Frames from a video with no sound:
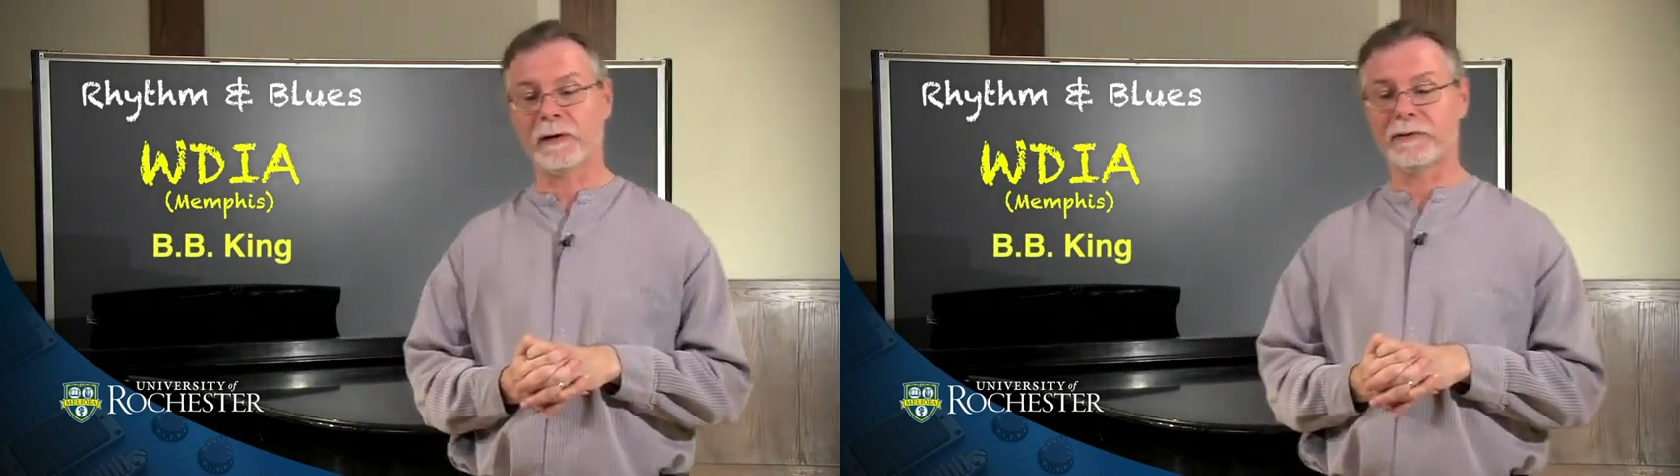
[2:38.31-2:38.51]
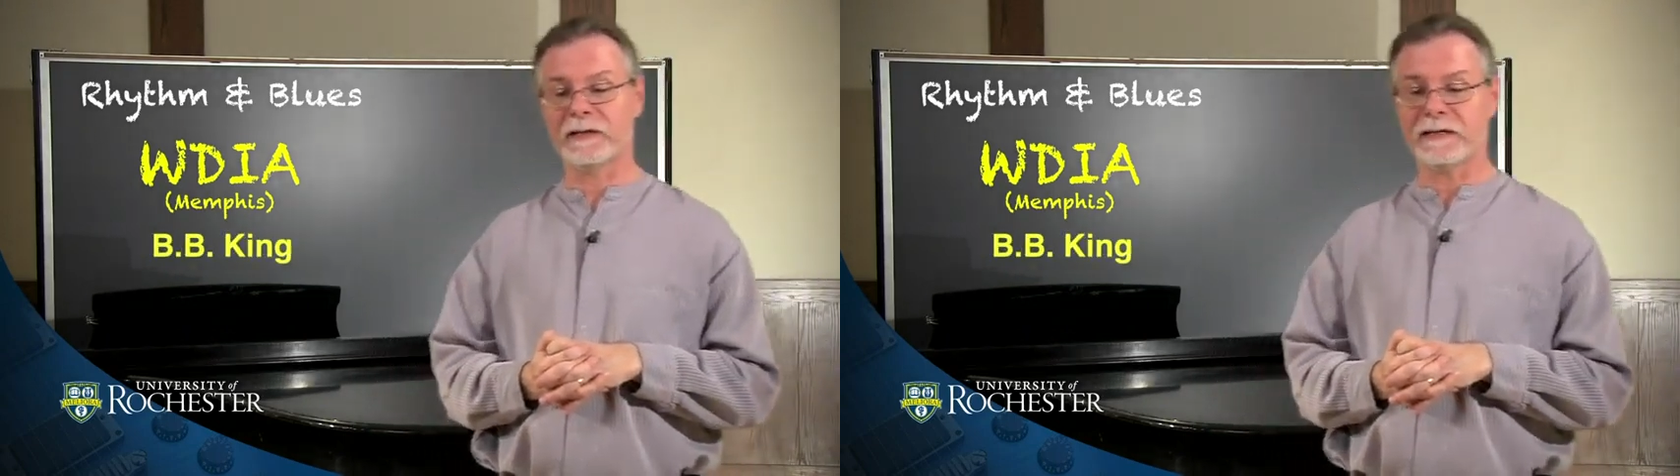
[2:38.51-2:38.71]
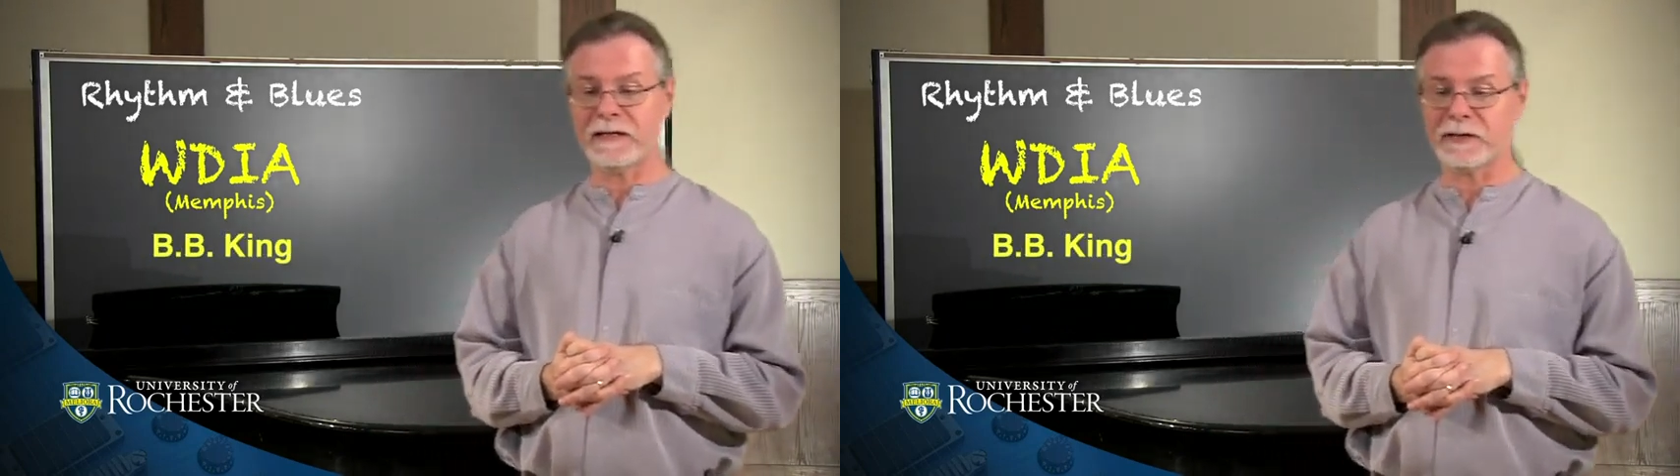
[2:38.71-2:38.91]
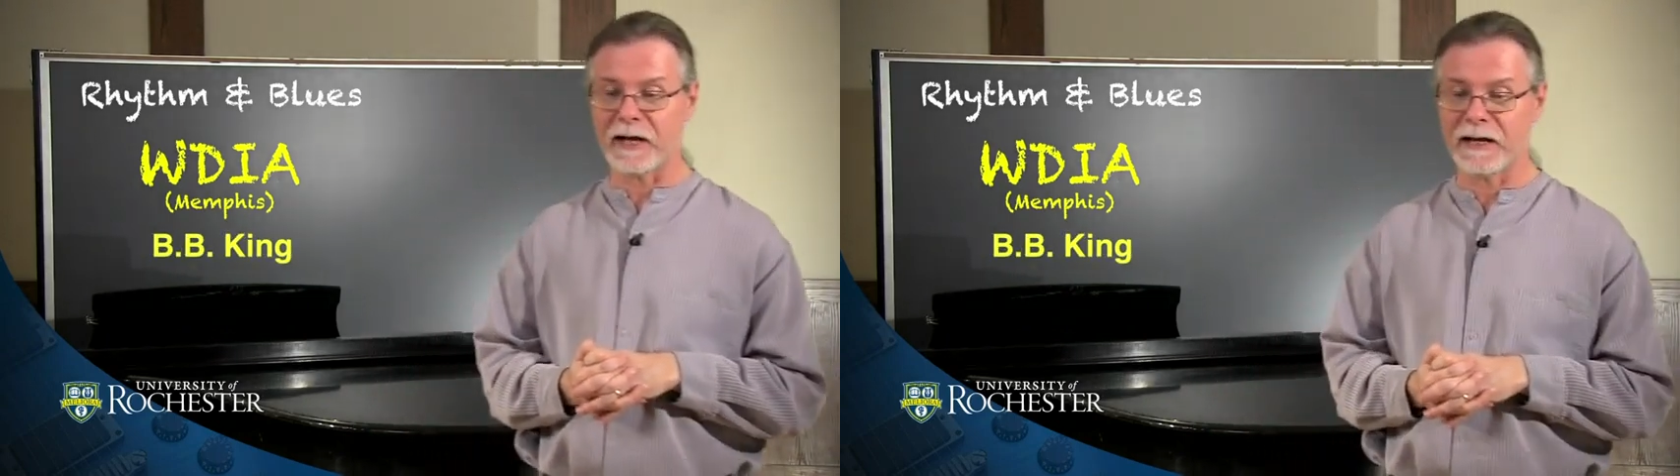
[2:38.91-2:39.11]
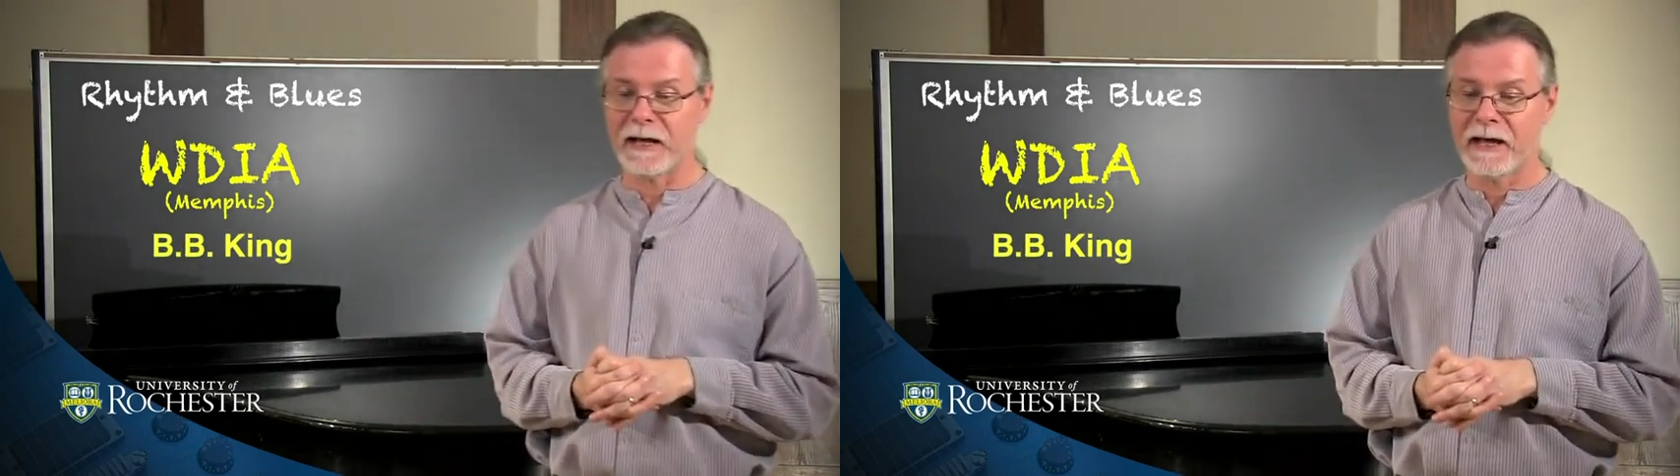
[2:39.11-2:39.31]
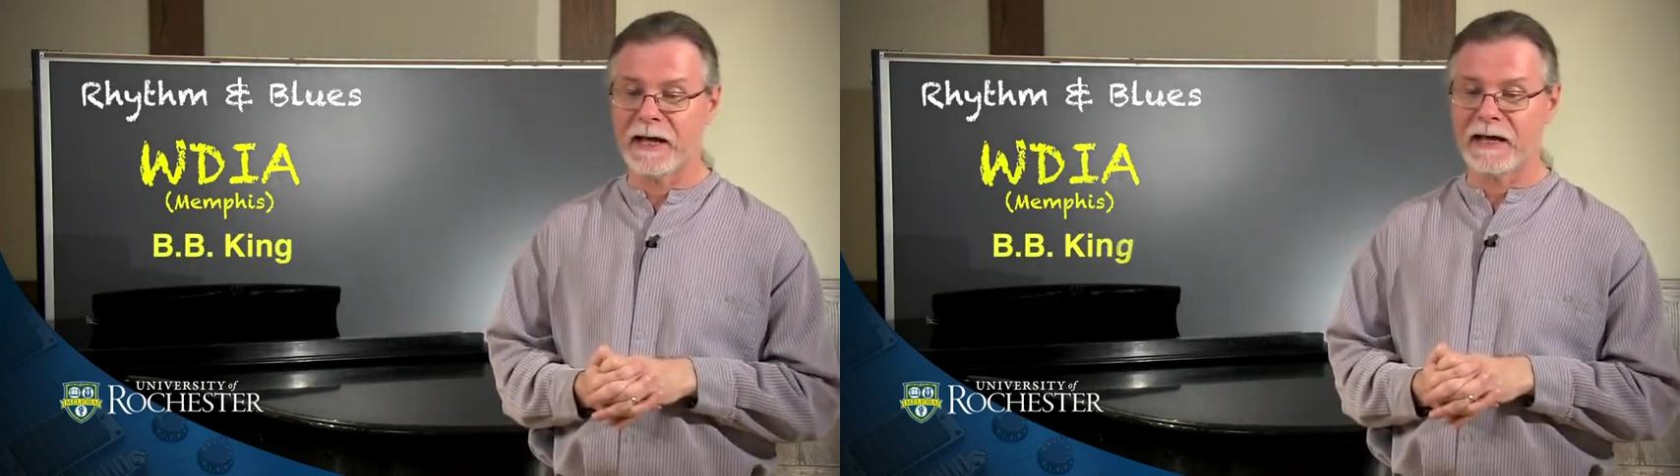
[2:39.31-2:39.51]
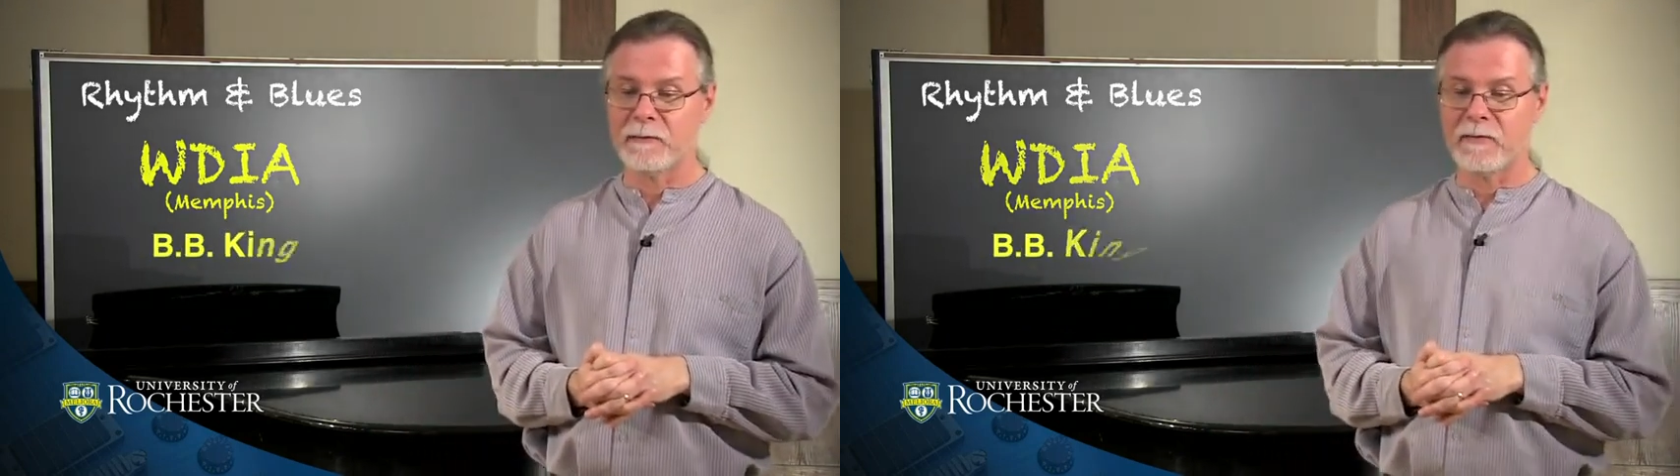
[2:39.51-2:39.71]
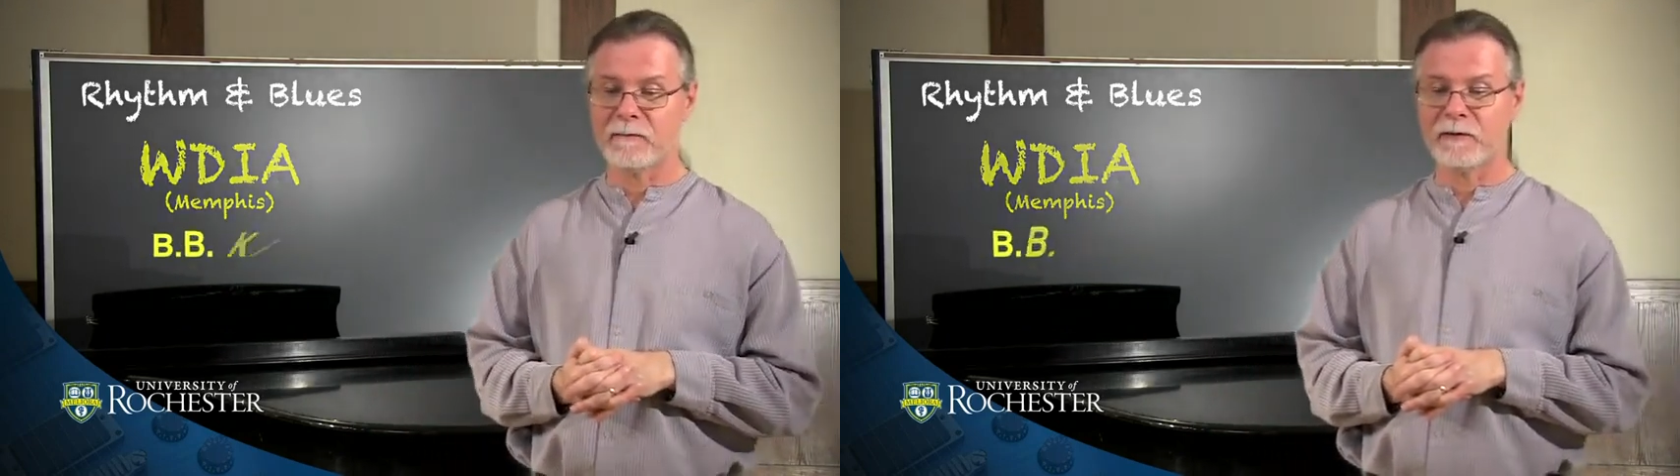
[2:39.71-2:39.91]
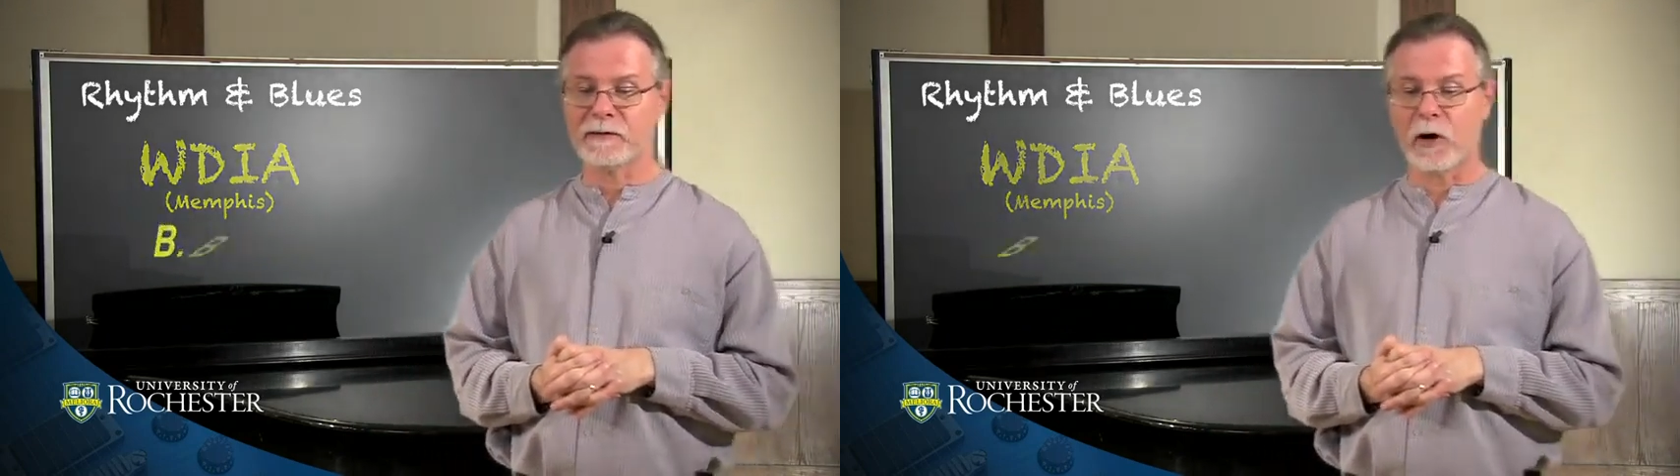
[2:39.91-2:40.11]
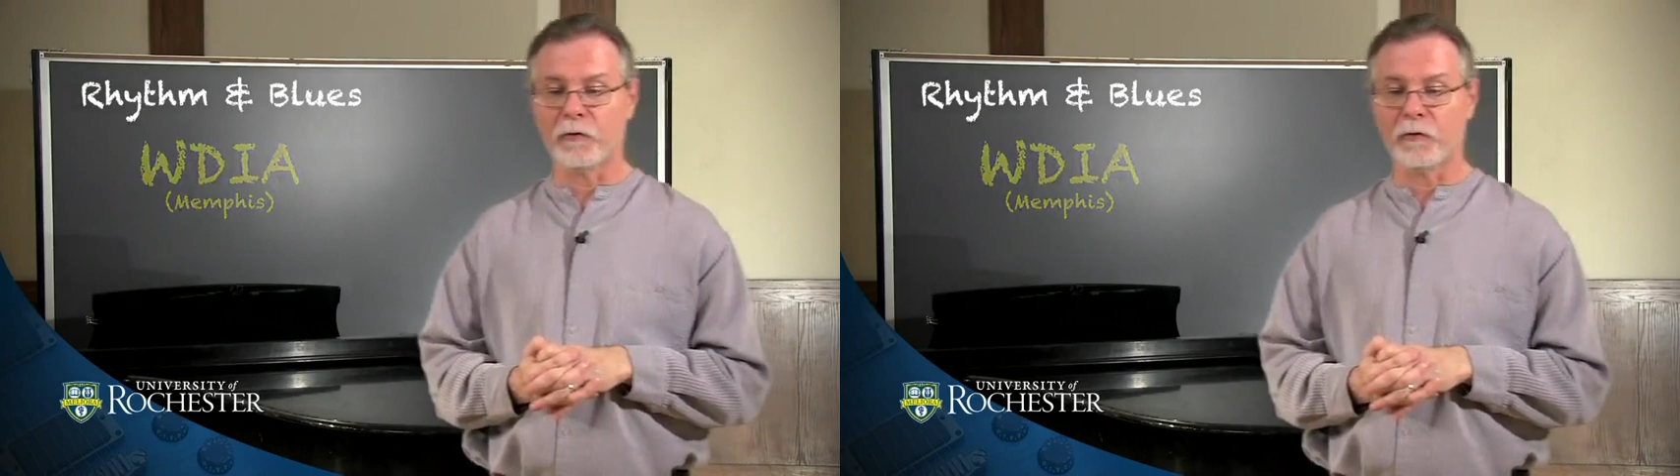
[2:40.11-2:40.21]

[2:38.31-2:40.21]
but he was a DJ in Memphis.